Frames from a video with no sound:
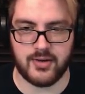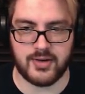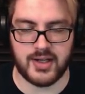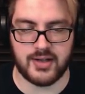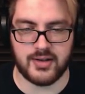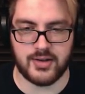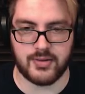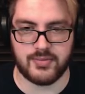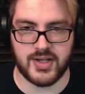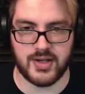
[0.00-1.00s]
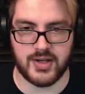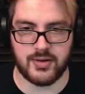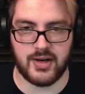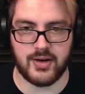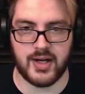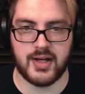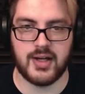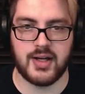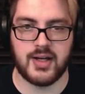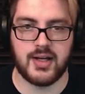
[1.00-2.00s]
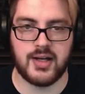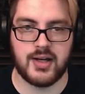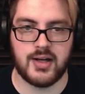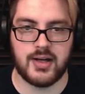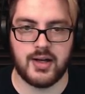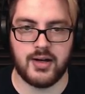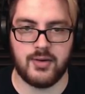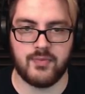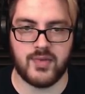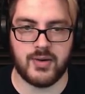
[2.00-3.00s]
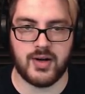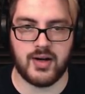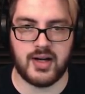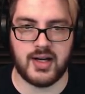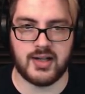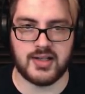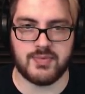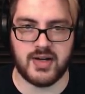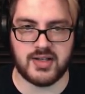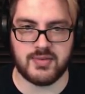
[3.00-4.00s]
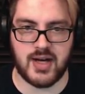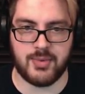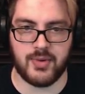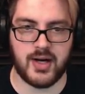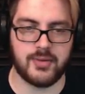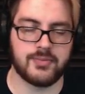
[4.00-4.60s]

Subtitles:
in your general area. And, oh, there we are. And let's make some copper wire.